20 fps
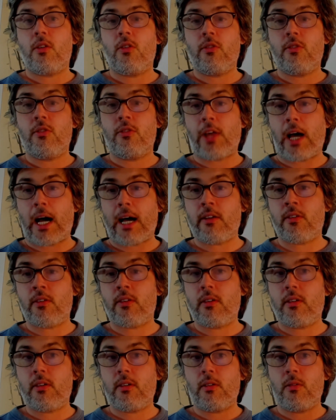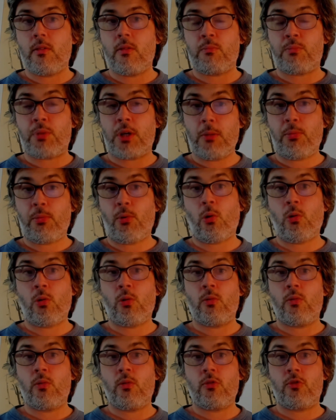that
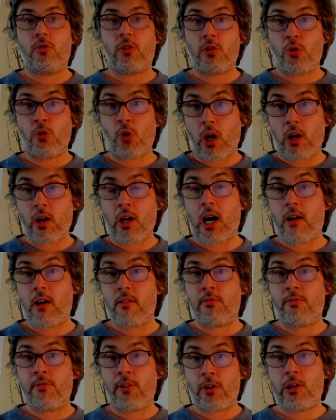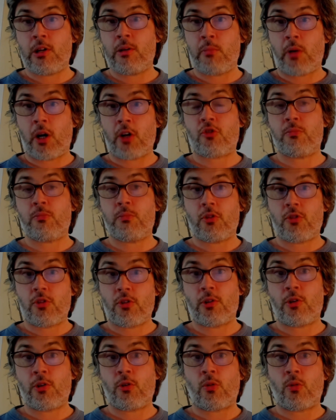people did not have very much
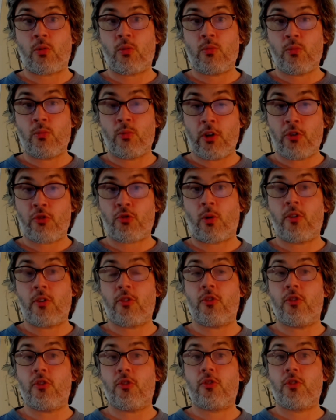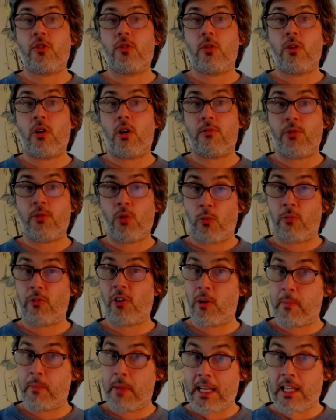material resources or
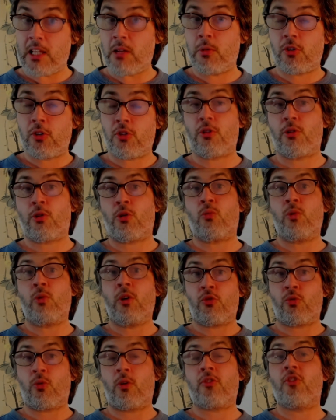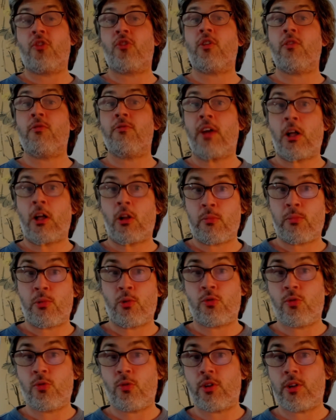very many material resources available
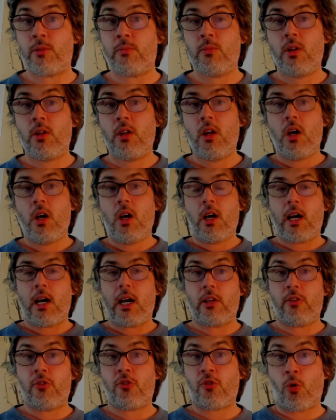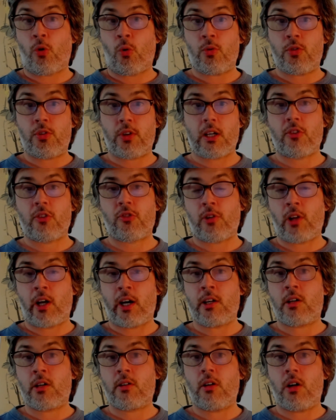to them. And so things
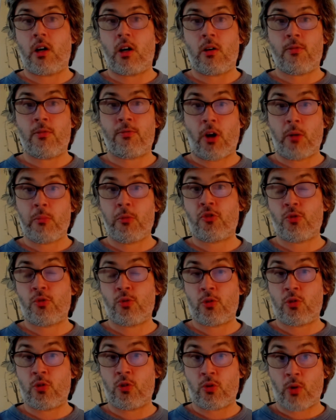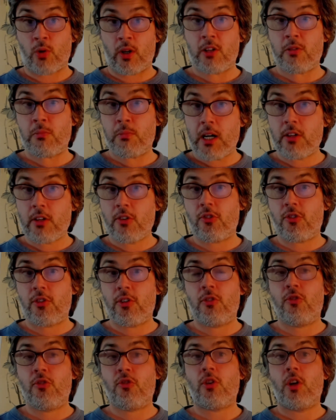like pharmaceutical grade
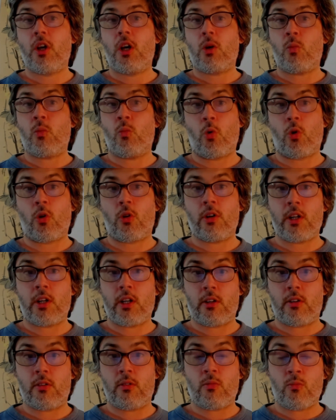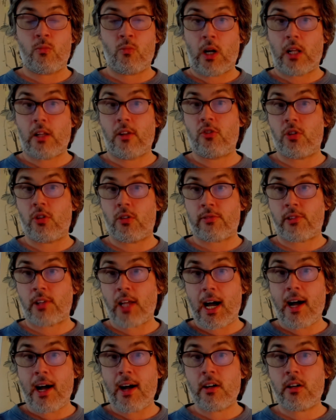medicines were in relative
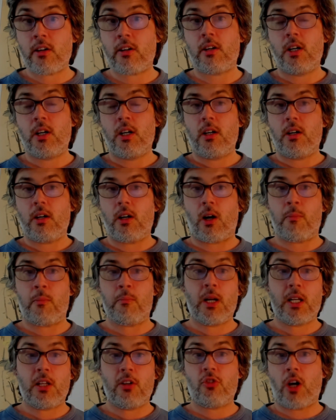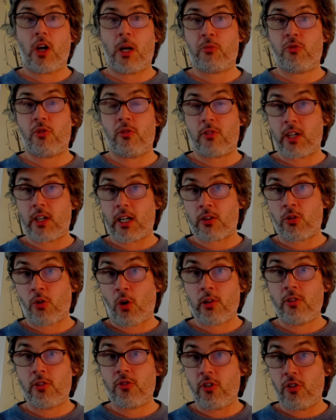lack. Many types of
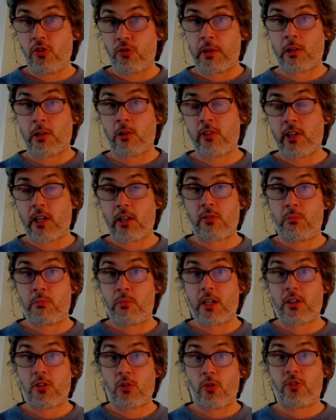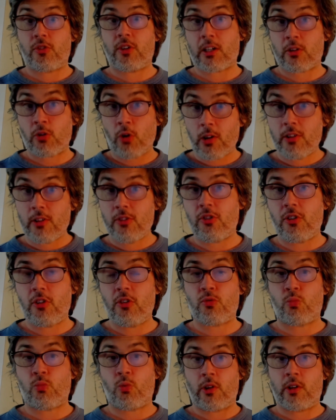technologies, medical
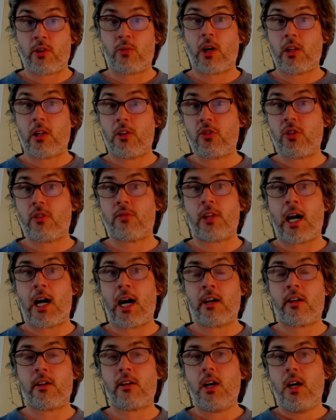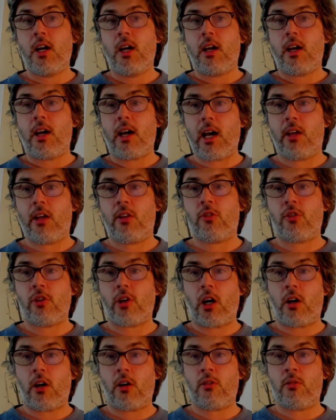technologies were in relative lack. And
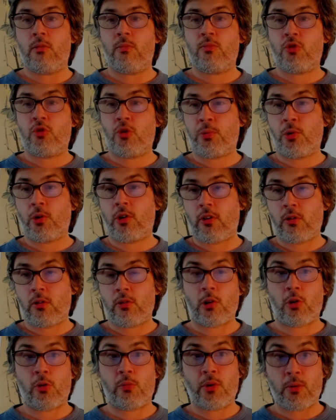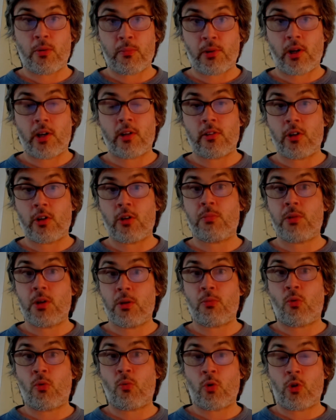to put it a little bit bluntly,
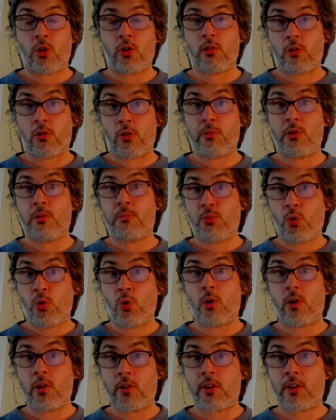people were a little bit poor at